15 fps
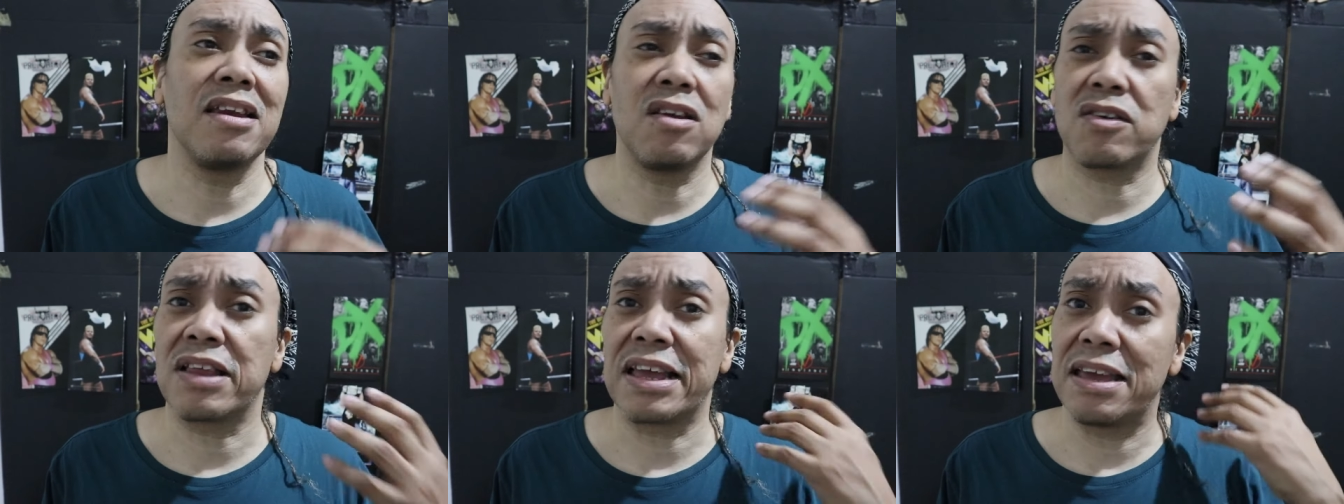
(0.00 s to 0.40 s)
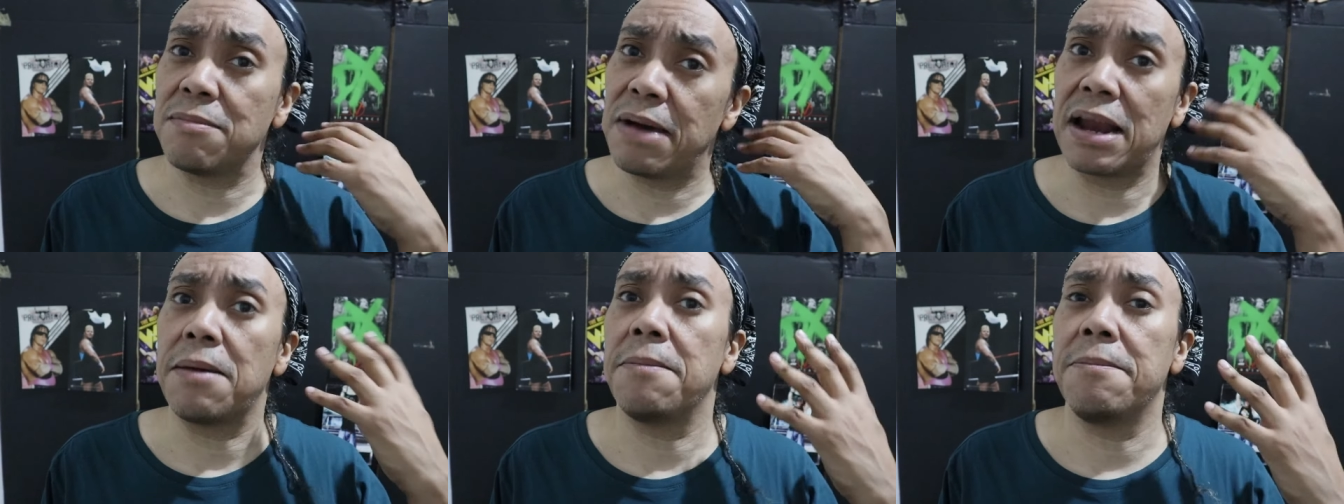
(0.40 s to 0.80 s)
He looked like he
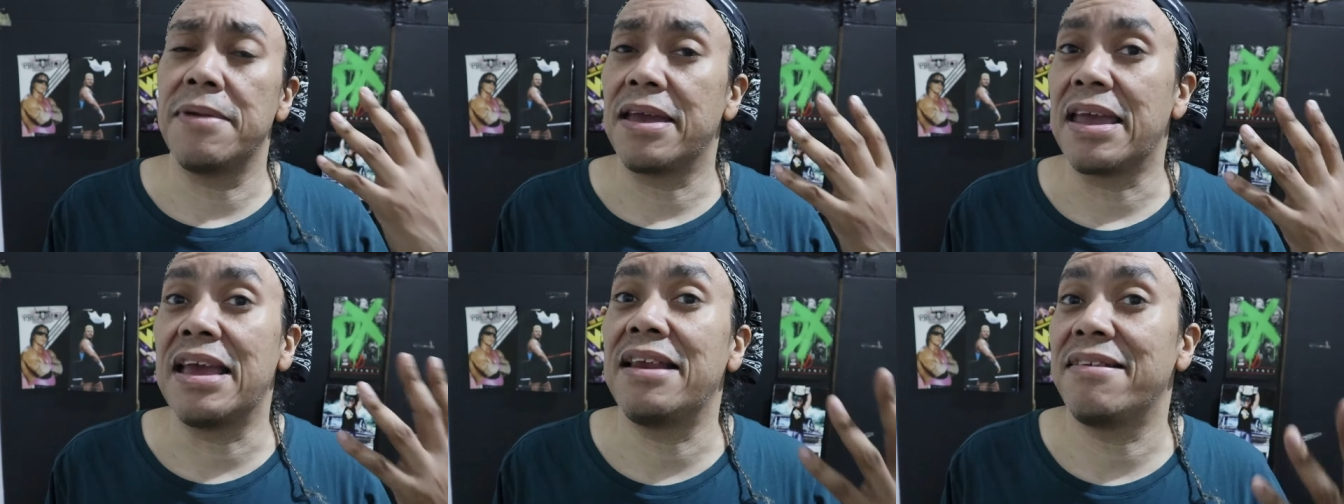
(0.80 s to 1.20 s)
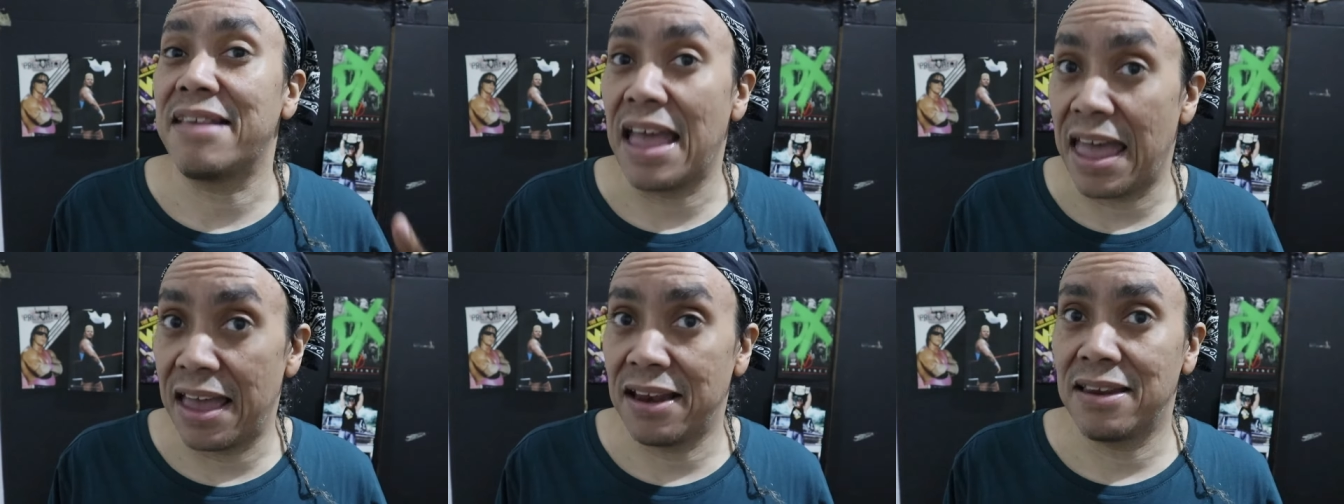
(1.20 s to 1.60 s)
might have hit his
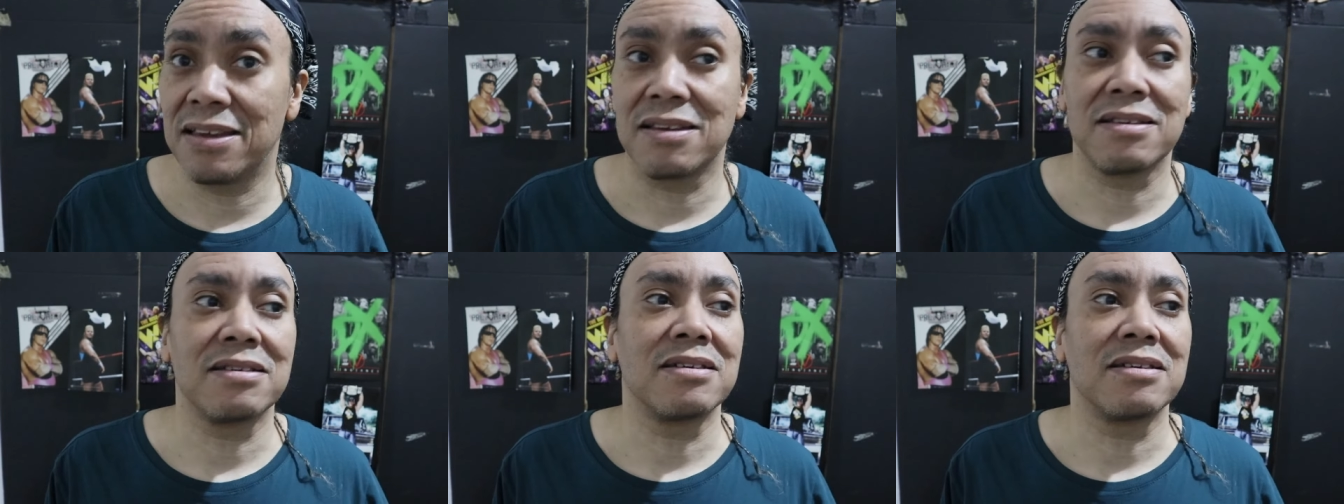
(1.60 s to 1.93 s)
head,